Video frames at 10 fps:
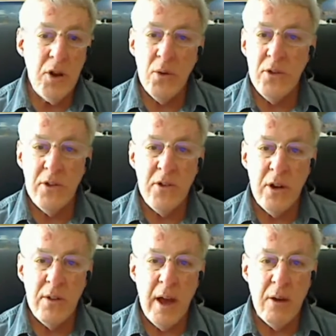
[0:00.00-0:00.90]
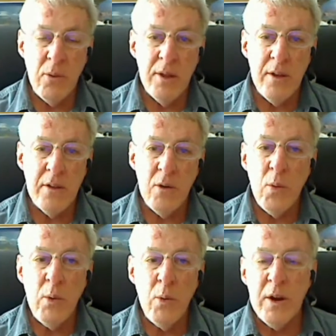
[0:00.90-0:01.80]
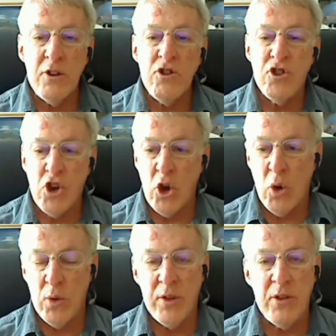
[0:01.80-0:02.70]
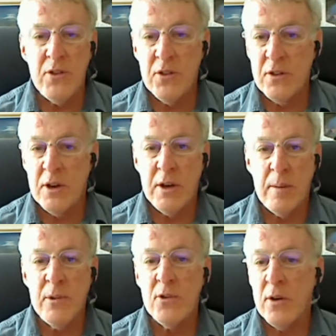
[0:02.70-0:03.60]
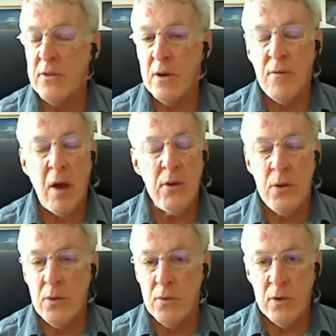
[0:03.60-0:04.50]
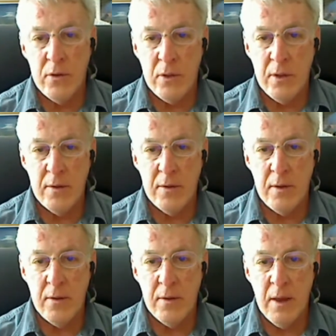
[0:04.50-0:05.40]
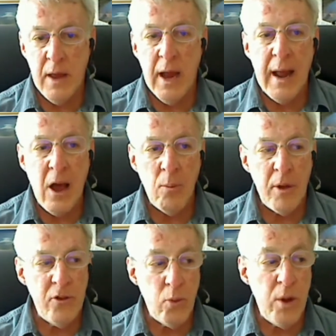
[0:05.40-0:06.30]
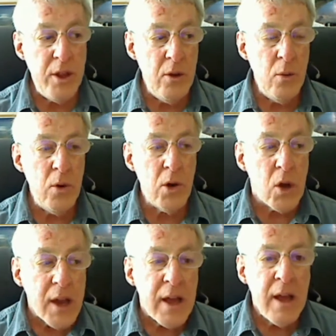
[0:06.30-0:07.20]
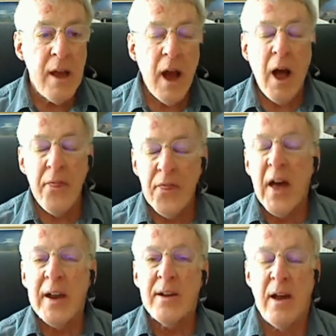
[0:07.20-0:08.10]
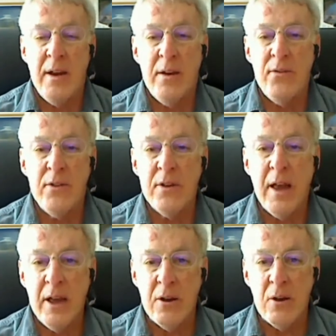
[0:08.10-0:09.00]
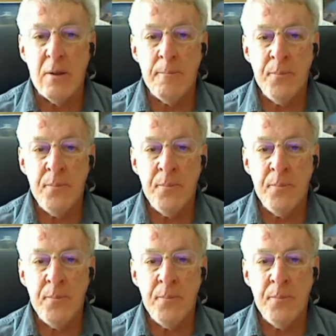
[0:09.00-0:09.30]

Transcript: just share that with us. And we want to show, this is just a demonstration of how universal this is, and how much, when you look on that kind of a scale,